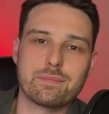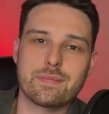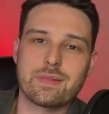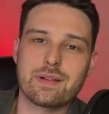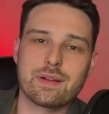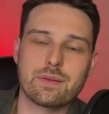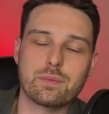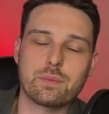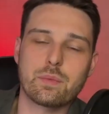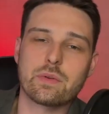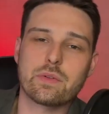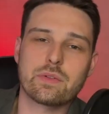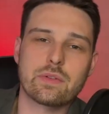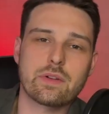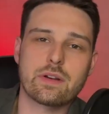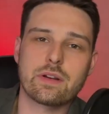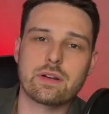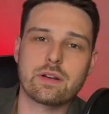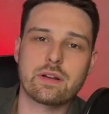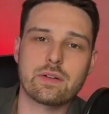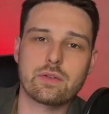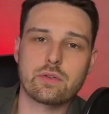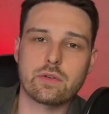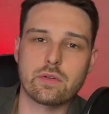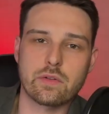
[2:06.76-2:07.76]
It was not an
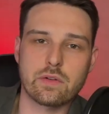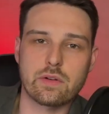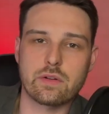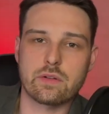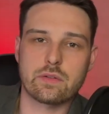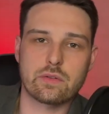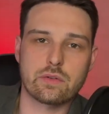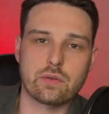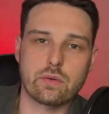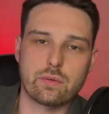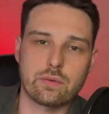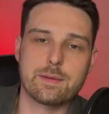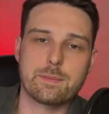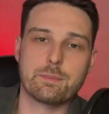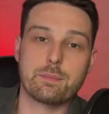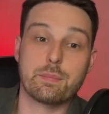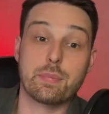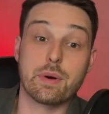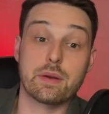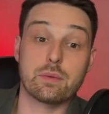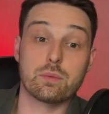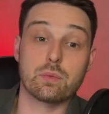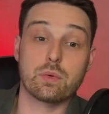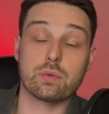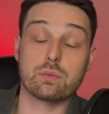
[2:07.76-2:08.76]
interesting story,
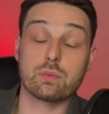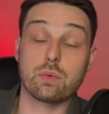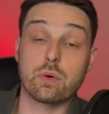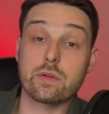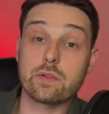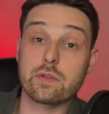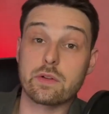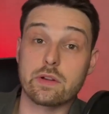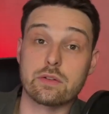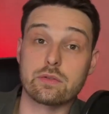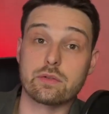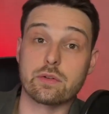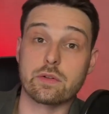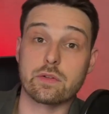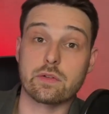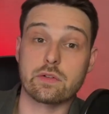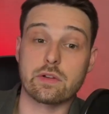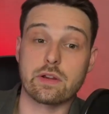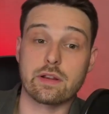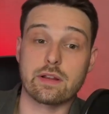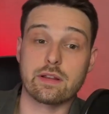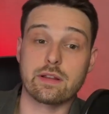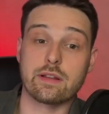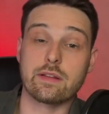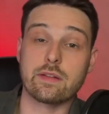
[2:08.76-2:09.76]
but what was
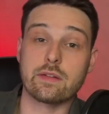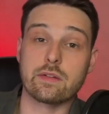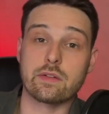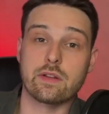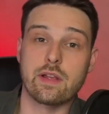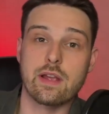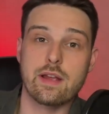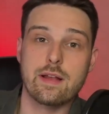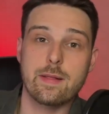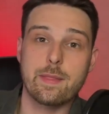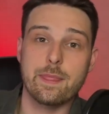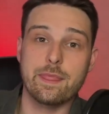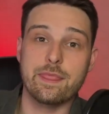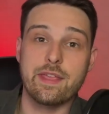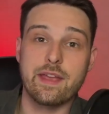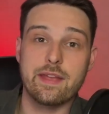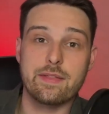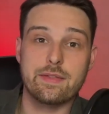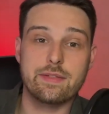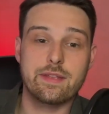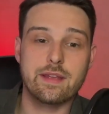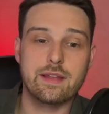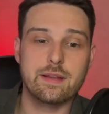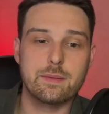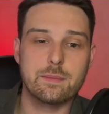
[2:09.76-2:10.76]
interesting is
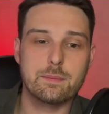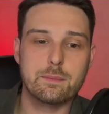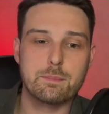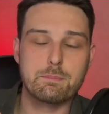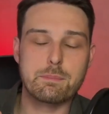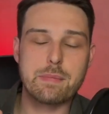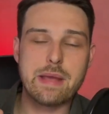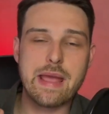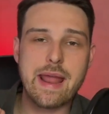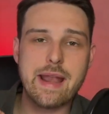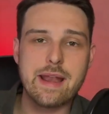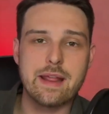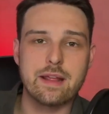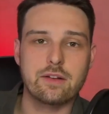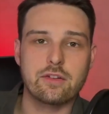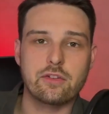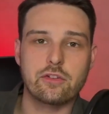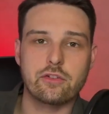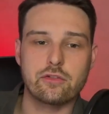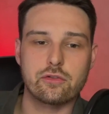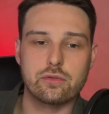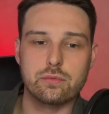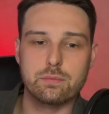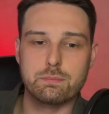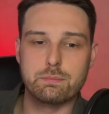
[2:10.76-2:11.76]
that they
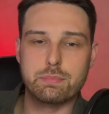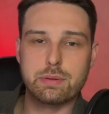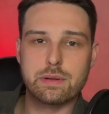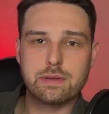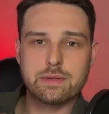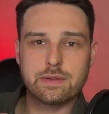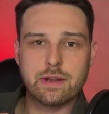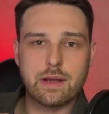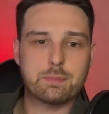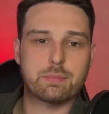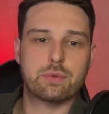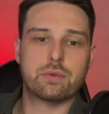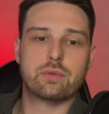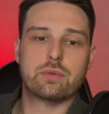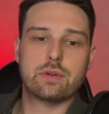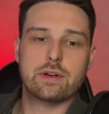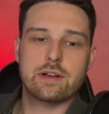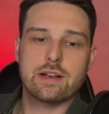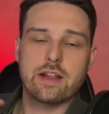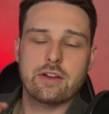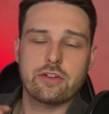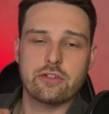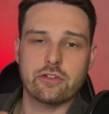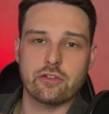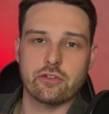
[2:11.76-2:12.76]
managed to build up a
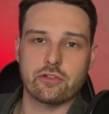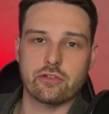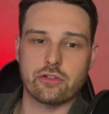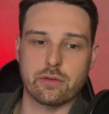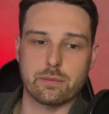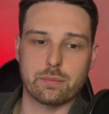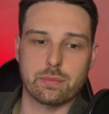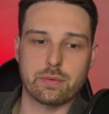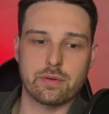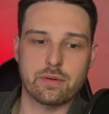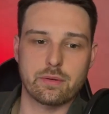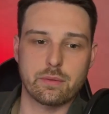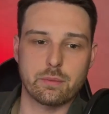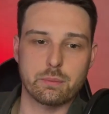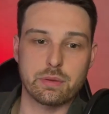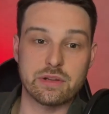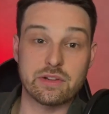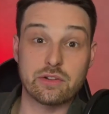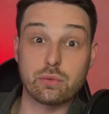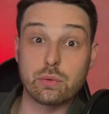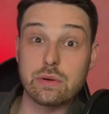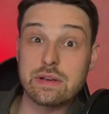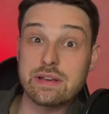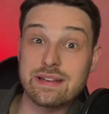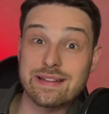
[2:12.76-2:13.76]
relationship
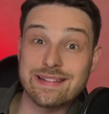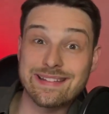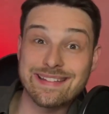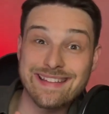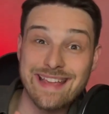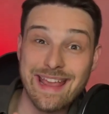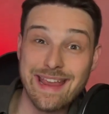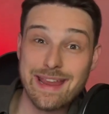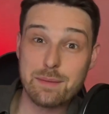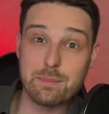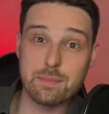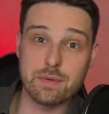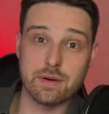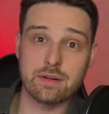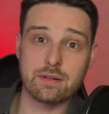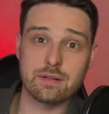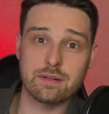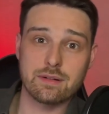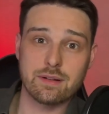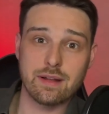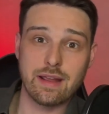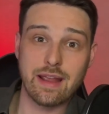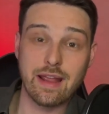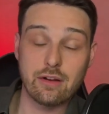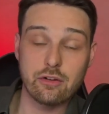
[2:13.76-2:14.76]
between the gamer
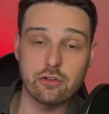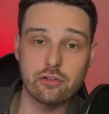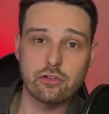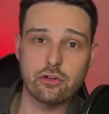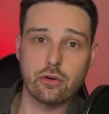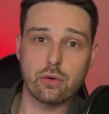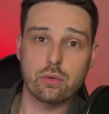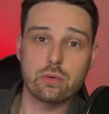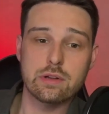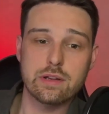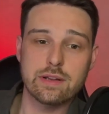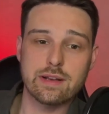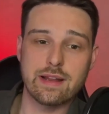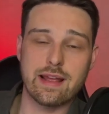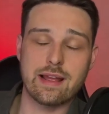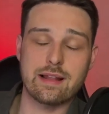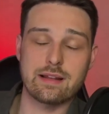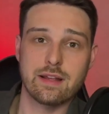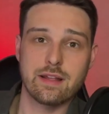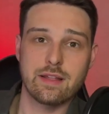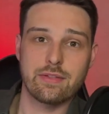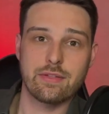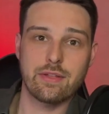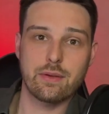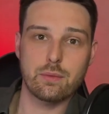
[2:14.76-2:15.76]
and Joel and
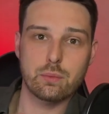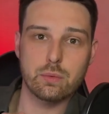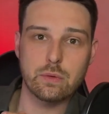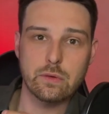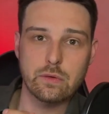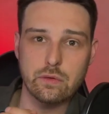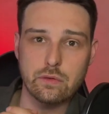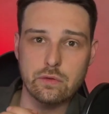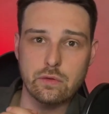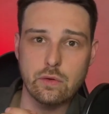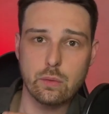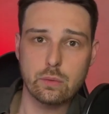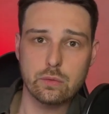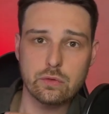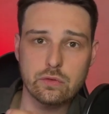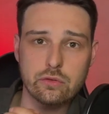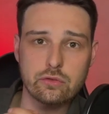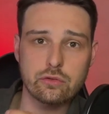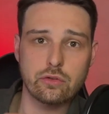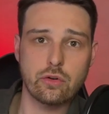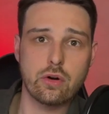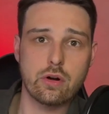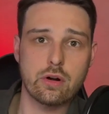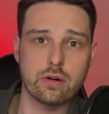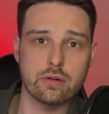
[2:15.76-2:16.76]
Ellie that was so
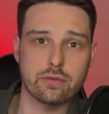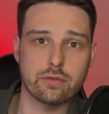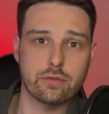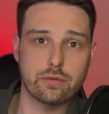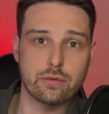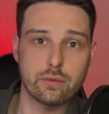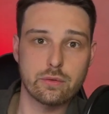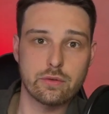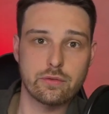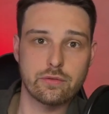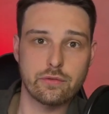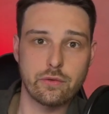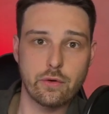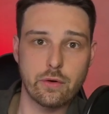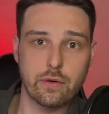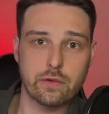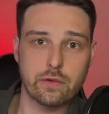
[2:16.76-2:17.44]
strong through the first